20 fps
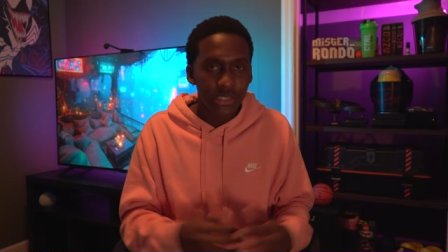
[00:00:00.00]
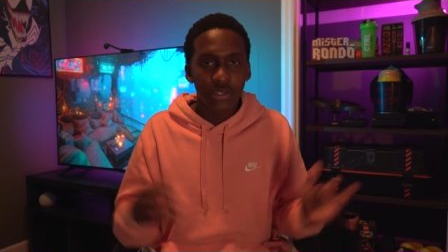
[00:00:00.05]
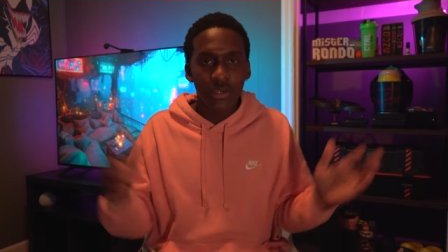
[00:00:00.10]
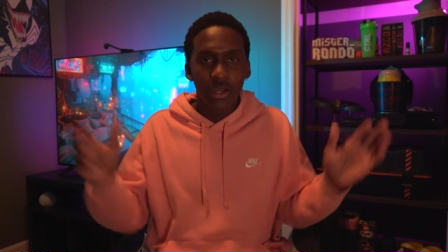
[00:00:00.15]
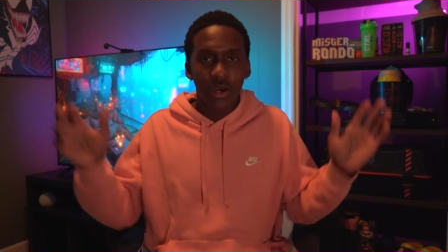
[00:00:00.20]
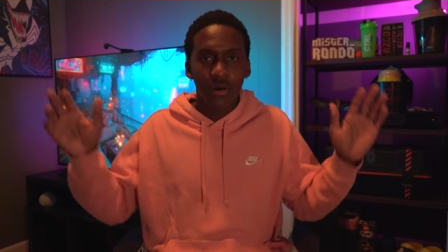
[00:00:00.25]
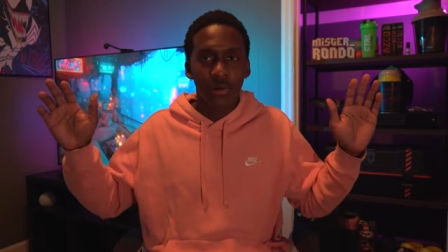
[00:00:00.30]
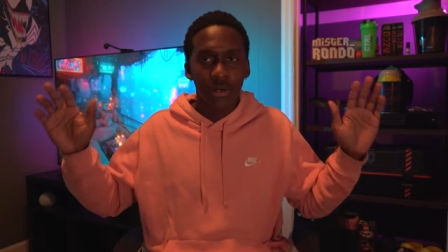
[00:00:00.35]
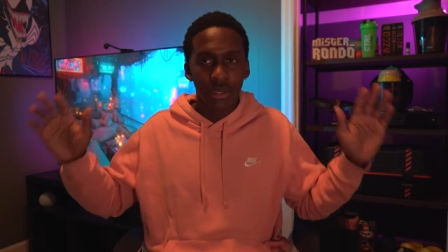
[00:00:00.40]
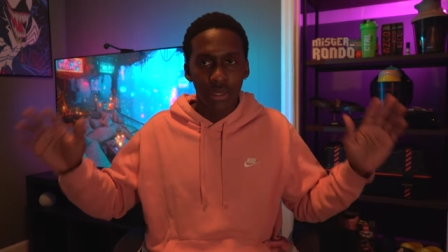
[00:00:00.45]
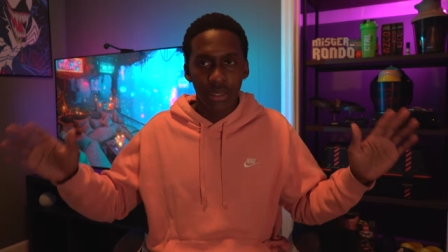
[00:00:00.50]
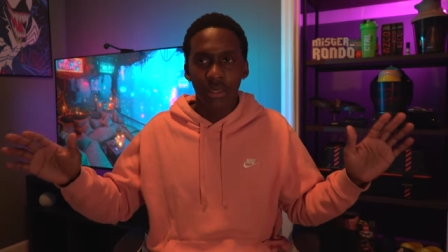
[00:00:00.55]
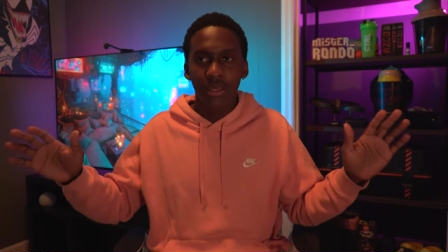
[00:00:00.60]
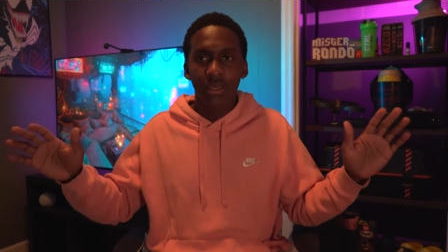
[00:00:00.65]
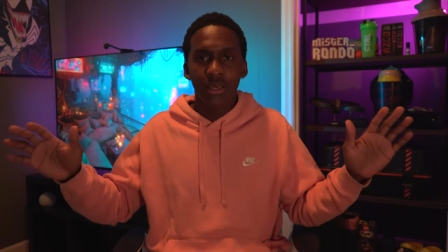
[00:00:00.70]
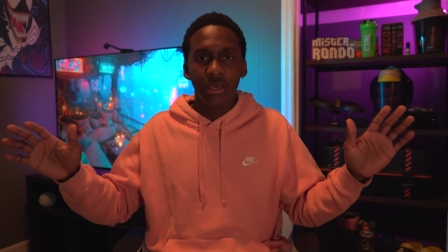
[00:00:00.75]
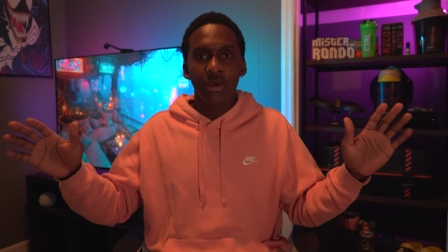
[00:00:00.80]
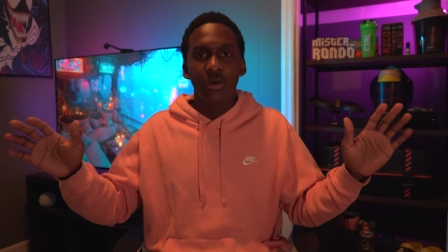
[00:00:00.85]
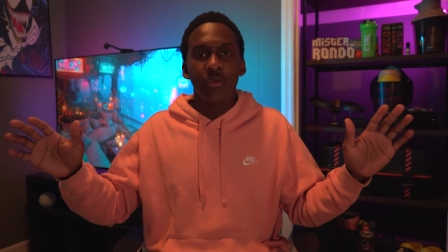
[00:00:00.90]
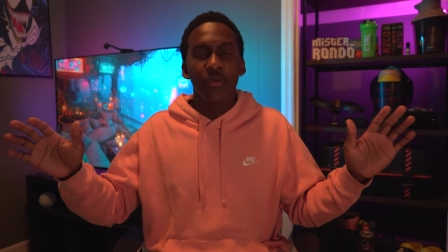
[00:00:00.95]
You know, uh,
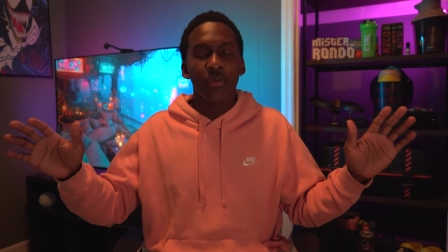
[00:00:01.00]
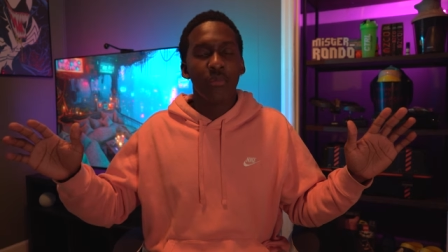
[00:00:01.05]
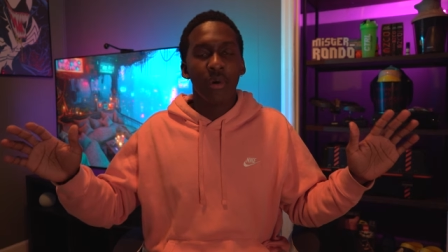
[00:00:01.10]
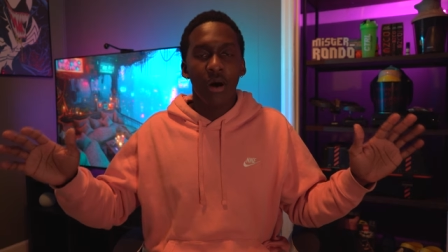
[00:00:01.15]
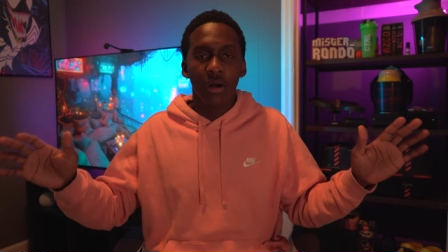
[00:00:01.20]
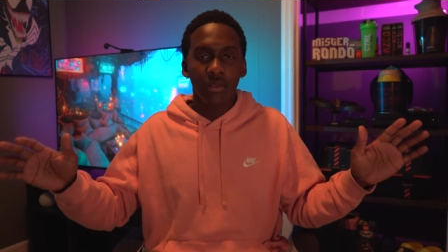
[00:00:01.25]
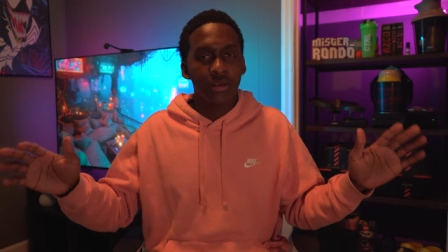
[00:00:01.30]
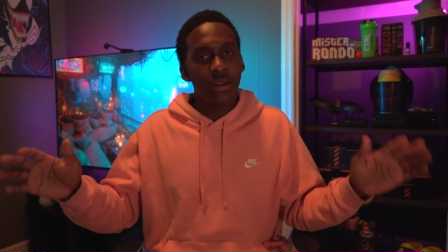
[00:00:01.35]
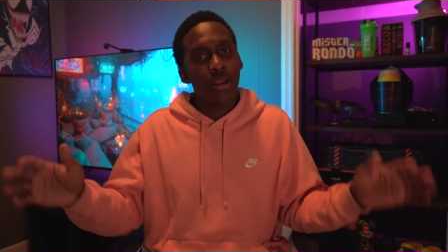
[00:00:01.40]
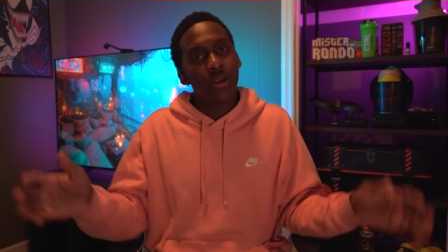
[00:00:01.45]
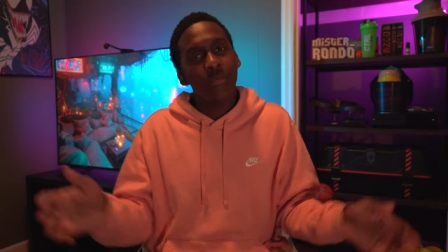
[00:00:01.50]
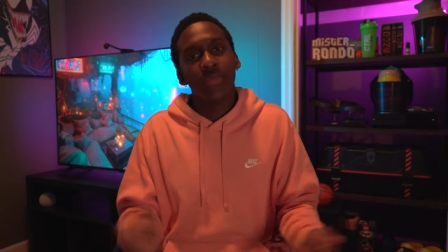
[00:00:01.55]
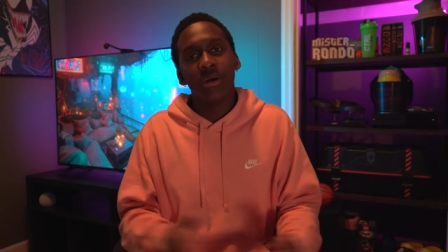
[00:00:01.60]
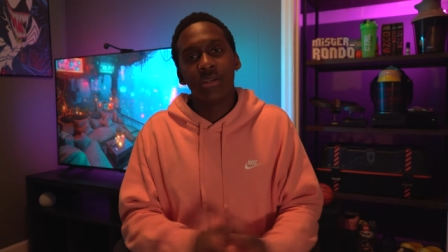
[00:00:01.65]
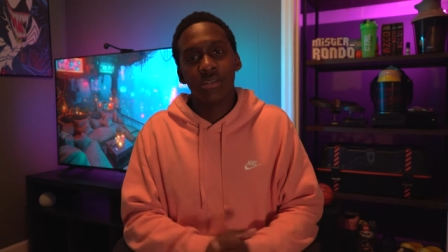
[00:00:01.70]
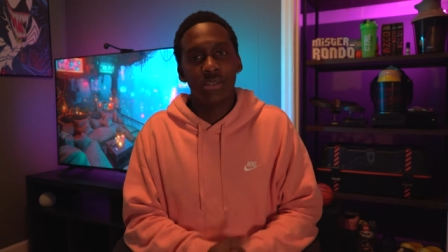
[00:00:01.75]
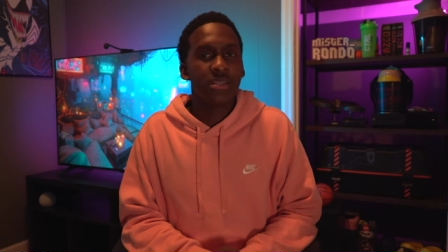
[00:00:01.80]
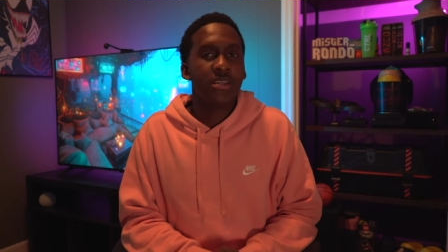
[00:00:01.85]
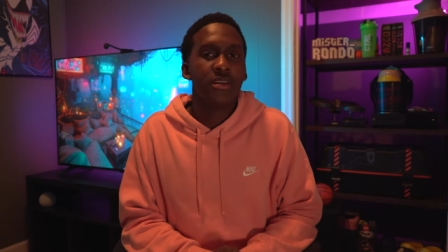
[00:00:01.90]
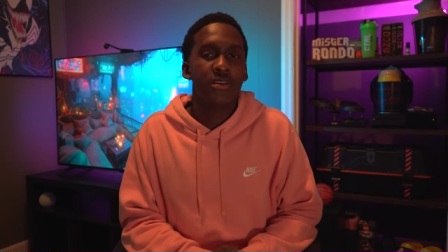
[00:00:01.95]
we're balling on a
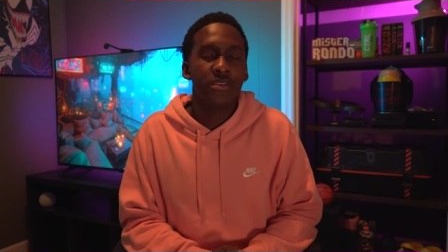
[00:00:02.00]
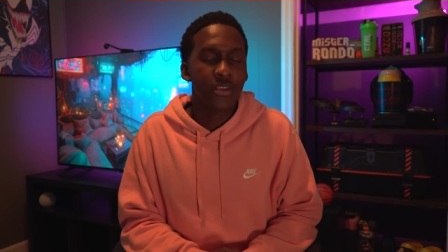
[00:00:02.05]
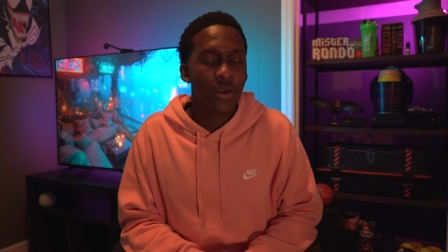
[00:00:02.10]
budget here,